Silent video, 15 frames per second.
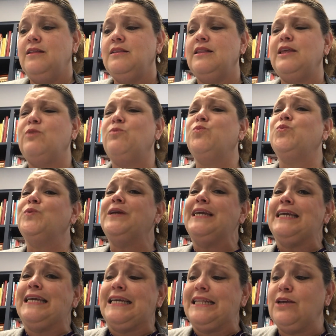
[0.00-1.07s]
Lilly
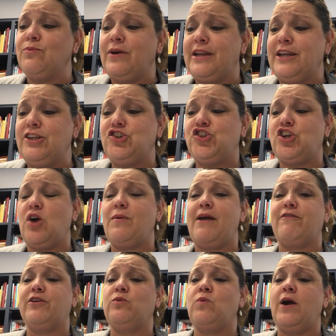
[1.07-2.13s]
really wanted to show
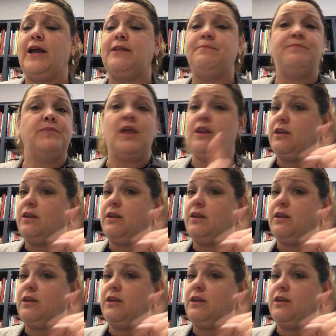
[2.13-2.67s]
everyone.